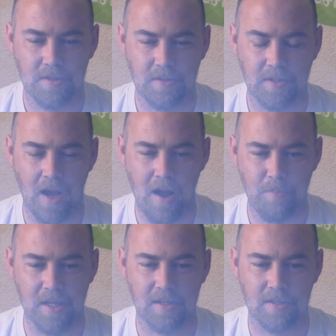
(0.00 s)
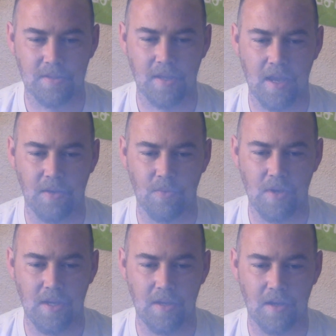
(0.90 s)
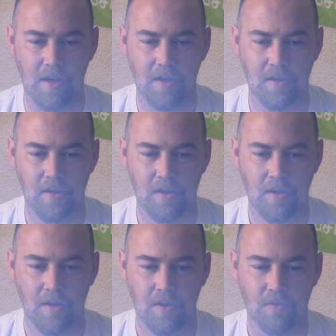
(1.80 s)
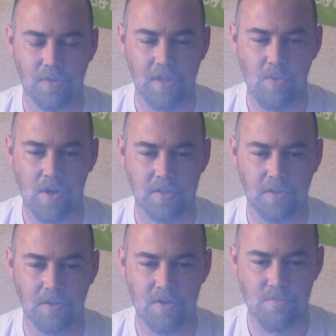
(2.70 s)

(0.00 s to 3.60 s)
topics, and we really want to learn